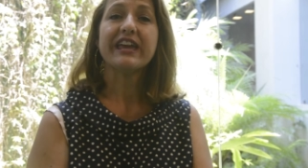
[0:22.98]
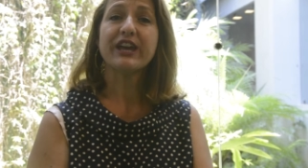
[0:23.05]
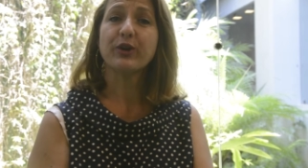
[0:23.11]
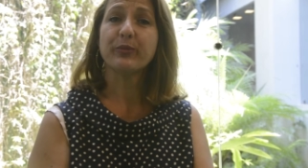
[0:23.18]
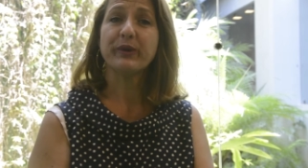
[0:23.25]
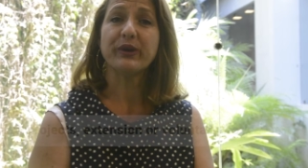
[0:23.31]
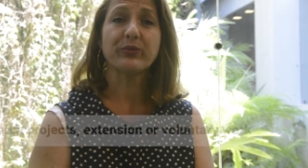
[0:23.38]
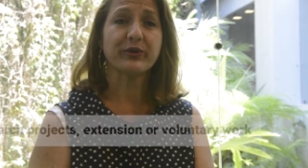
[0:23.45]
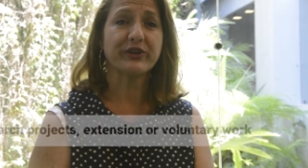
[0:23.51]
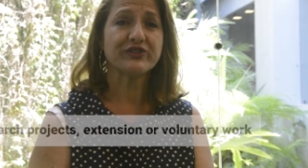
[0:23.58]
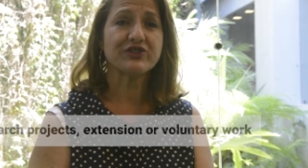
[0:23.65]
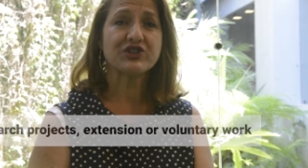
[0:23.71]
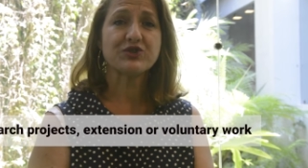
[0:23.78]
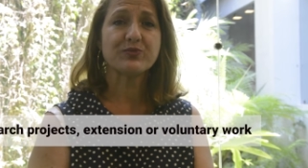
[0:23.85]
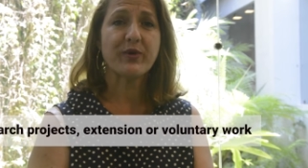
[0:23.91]
It could be
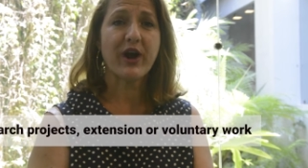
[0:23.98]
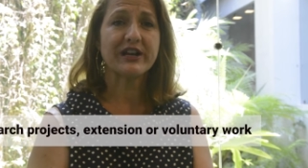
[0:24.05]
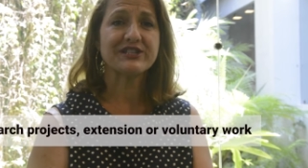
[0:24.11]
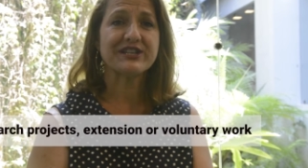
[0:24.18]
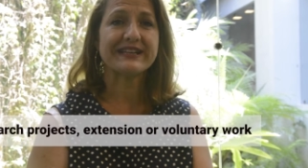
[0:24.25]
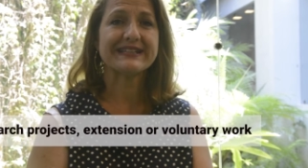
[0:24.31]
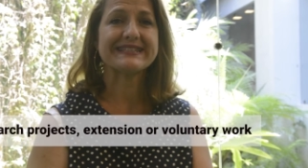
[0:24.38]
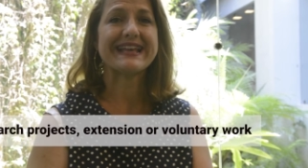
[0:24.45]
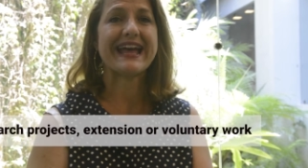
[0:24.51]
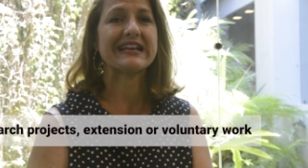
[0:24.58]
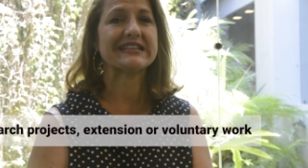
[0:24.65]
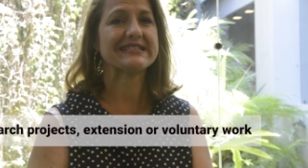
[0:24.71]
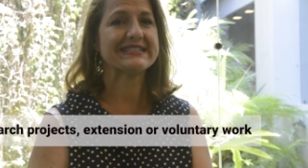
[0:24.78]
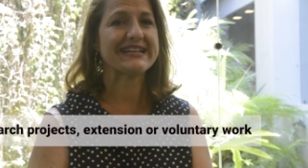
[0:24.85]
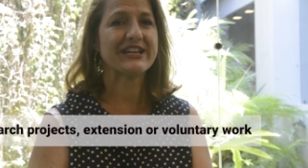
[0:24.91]
research projects,
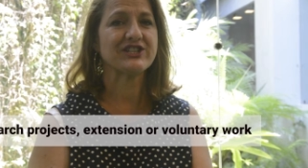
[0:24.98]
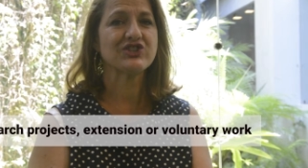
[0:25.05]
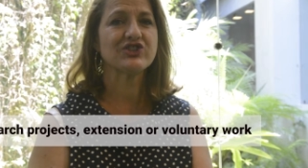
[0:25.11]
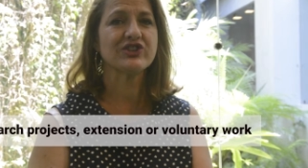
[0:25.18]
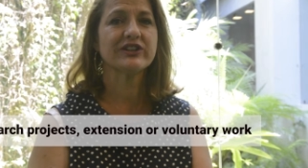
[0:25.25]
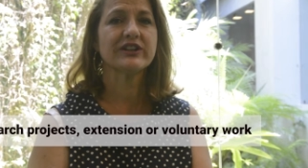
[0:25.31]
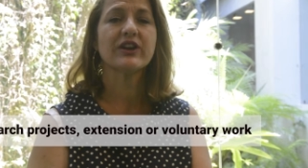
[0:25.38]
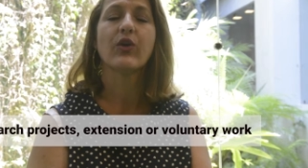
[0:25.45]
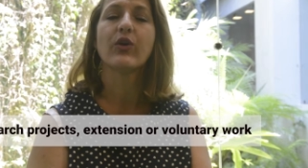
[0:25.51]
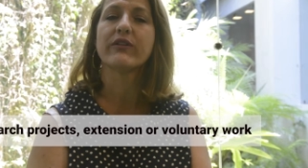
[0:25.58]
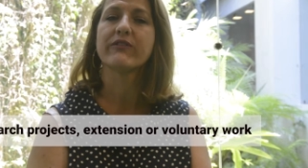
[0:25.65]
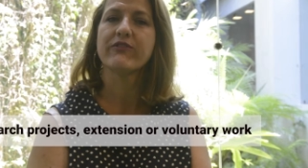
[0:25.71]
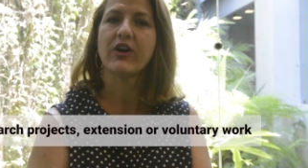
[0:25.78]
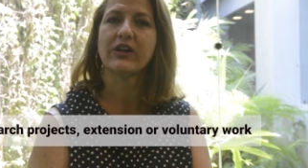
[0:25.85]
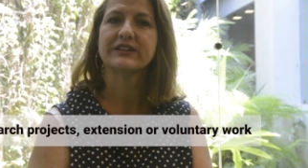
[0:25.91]
extension,
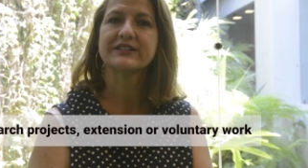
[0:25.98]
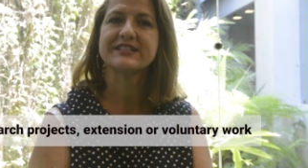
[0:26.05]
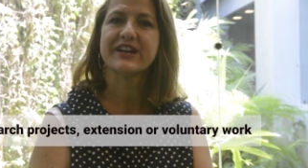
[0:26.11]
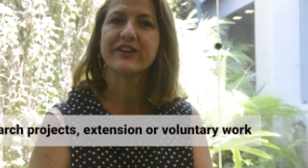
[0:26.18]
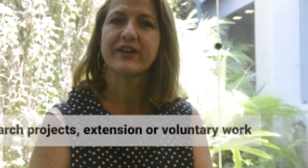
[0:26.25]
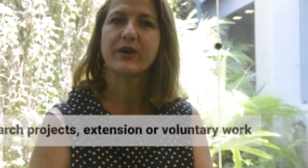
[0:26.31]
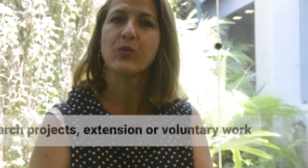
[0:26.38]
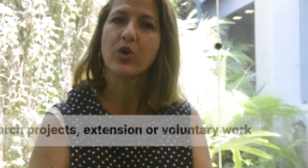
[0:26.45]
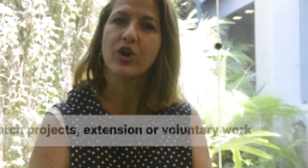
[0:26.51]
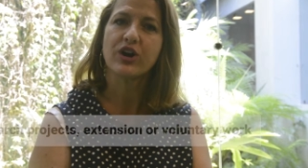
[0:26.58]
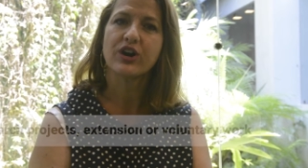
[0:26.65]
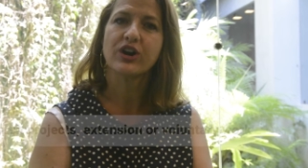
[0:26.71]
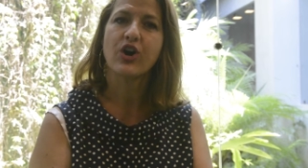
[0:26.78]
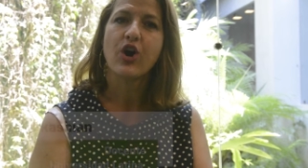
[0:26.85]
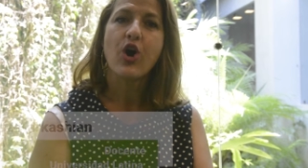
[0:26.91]
or voluntary
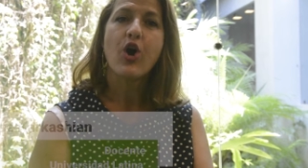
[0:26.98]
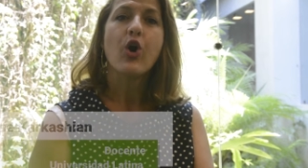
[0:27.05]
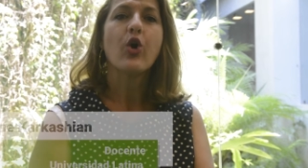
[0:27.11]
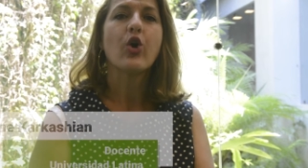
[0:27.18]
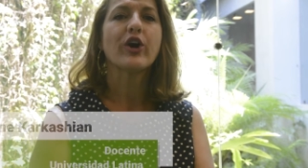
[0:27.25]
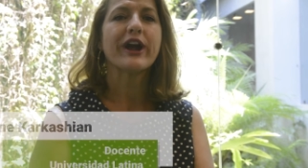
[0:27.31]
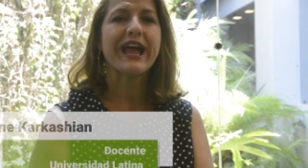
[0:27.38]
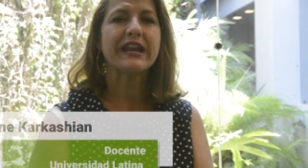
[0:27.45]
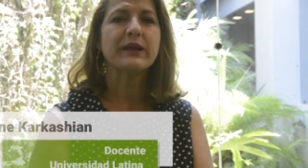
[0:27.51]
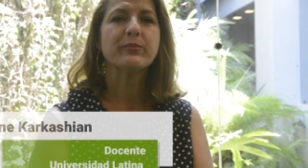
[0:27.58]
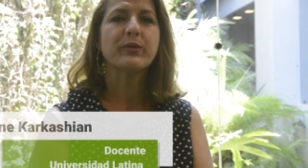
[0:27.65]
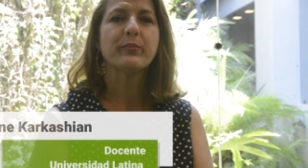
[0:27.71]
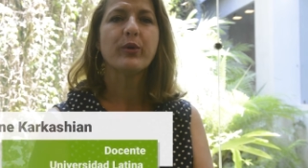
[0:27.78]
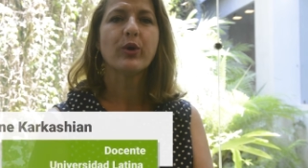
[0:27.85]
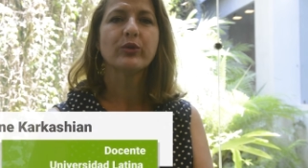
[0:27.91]
work, or any
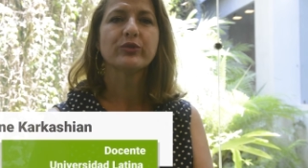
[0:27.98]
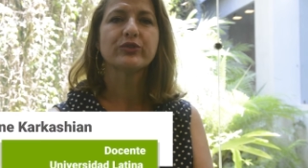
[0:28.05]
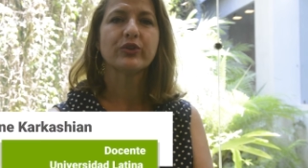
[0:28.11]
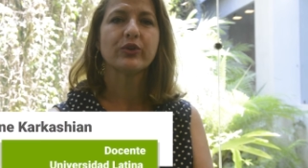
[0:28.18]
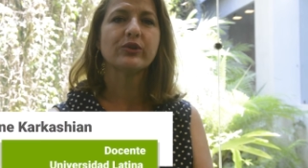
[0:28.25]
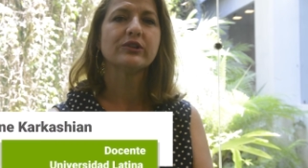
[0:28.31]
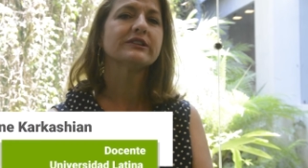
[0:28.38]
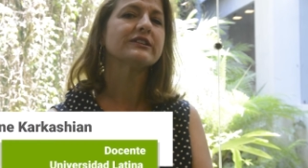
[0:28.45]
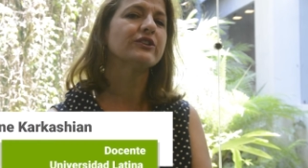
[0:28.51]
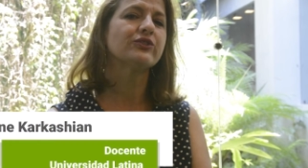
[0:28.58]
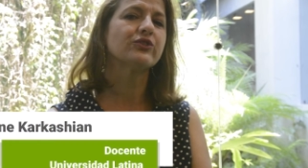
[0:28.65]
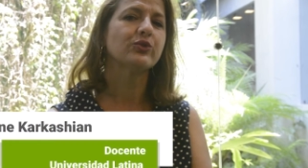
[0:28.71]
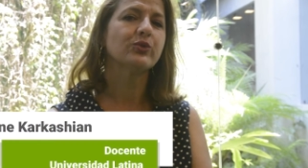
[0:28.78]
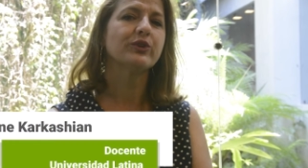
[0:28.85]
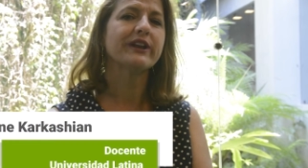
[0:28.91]
proposal the
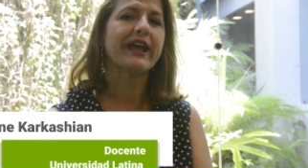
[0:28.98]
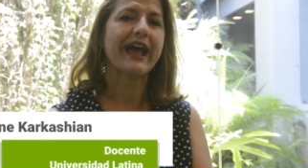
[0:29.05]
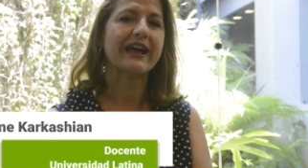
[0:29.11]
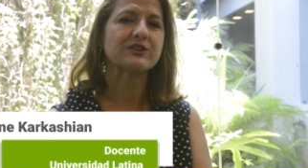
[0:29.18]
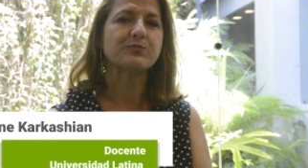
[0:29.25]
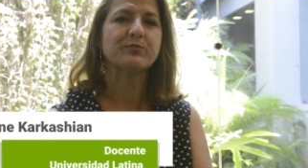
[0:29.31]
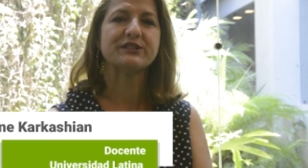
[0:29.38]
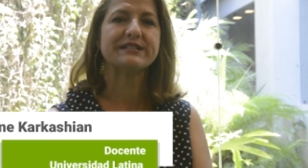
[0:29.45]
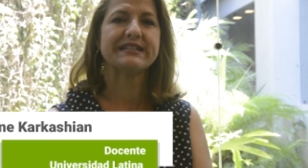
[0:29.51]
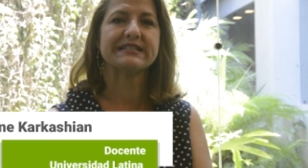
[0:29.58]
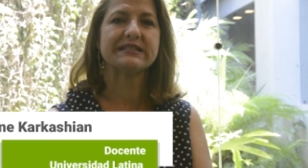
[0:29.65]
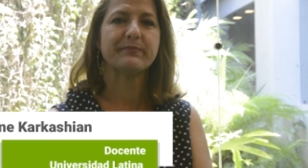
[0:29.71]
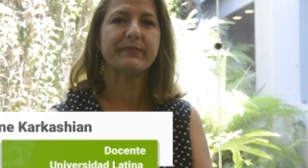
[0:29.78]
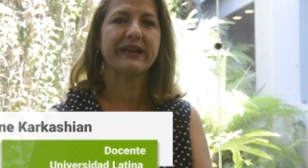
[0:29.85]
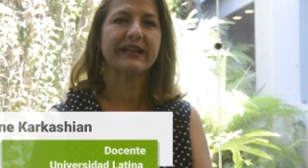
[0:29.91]
student has
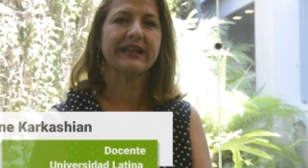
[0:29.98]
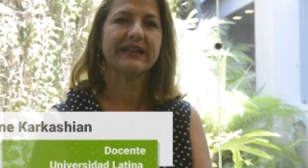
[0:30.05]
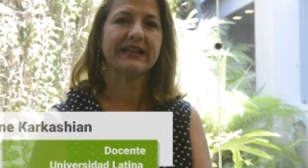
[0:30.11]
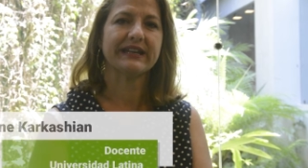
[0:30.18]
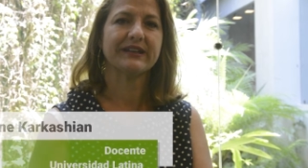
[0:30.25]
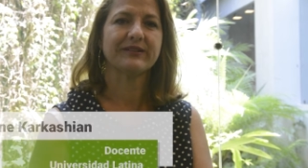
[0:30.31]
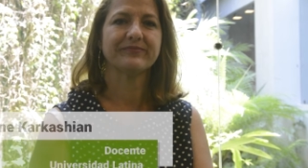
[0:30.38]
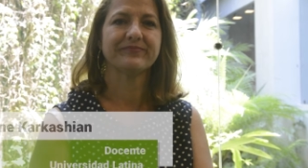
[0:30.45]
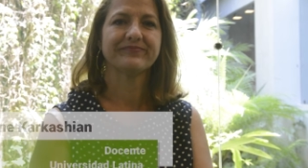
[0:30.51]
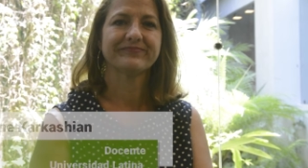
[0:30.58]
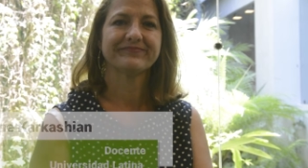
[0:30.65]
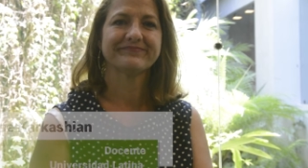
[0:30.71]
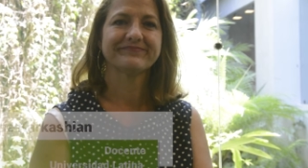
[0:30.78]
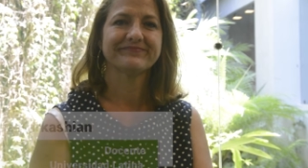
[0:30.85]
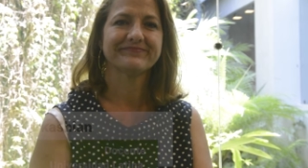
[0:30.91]
participated in.
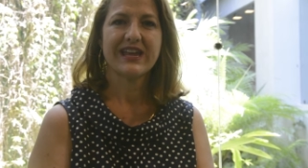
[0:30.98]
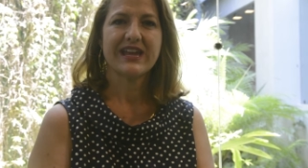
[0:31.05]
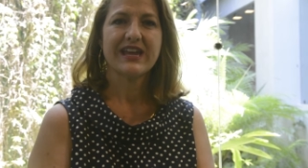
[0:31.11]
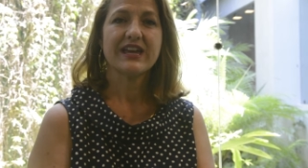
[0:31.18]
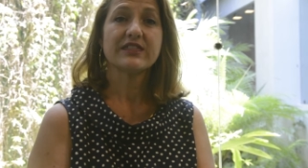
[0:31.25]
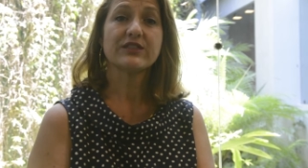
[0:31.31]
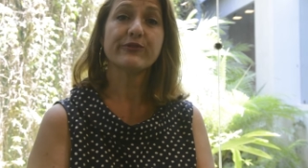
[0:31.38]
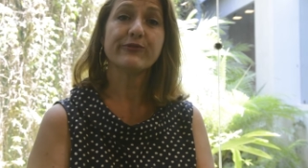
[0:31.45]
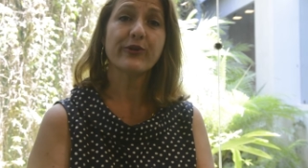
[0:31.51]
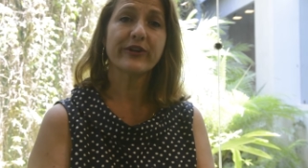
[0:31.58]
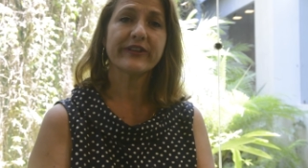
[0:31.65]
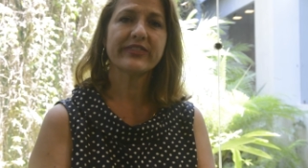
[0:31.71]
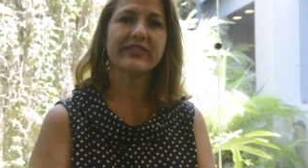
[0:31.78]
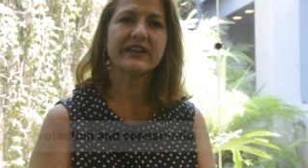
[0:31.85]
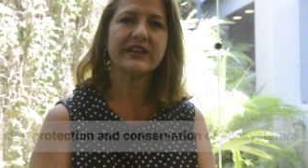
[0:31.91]
The
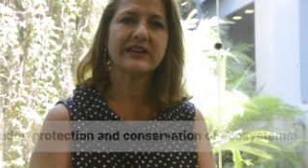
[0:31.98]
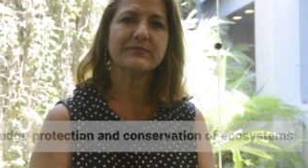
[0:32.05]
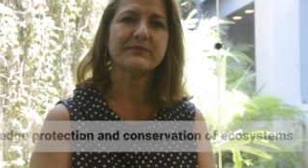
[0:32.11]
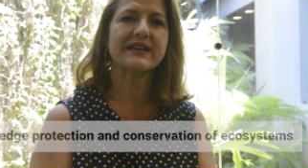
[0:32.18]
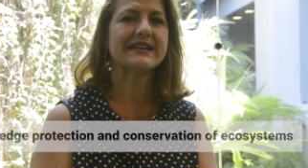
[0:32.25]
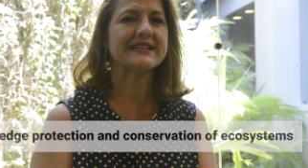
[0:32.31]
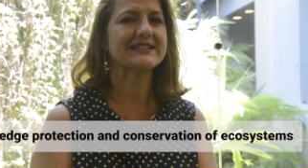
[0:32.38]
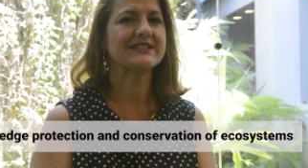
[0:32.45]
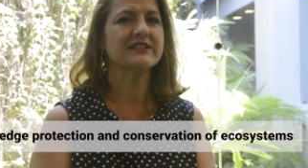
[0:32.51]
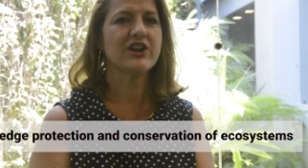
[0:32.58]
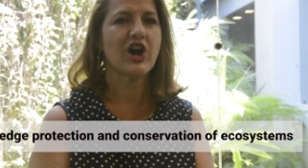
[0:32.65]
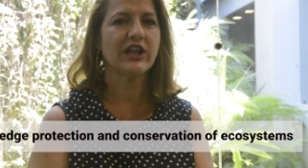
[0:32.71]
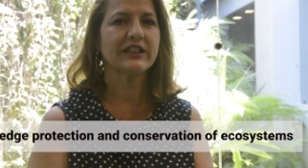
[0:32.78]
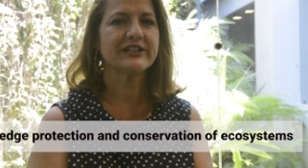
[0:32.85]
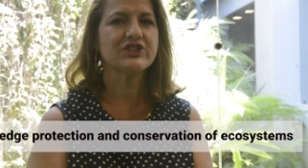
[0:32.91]
fourth theme is
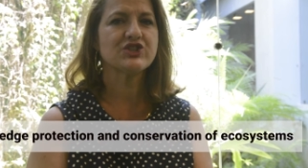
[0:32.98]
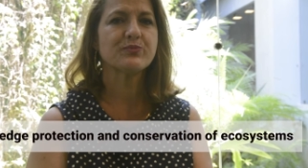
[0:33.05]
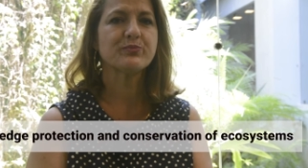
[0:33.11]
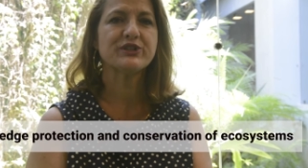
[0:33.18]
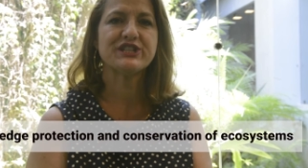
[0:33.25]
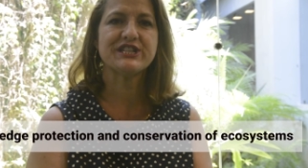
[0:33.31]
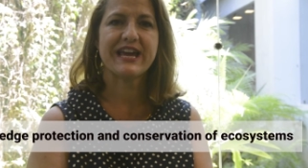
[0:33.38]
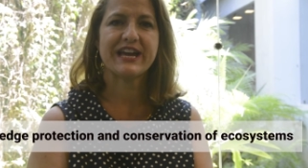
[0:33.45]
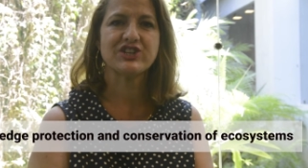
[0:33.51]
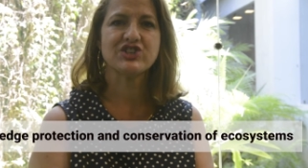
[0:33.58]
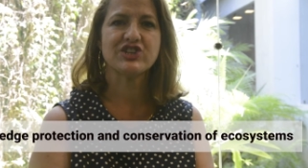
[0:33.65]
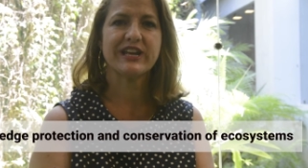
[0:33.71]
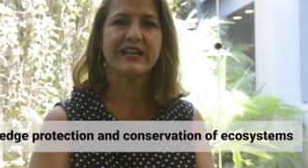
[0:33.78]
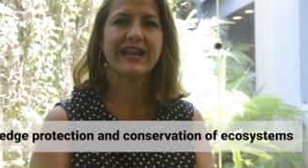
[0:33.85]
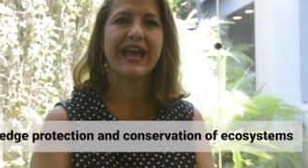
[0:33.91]
knowledge
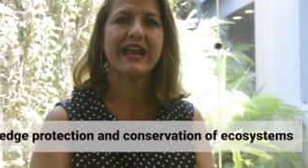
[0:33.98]
protection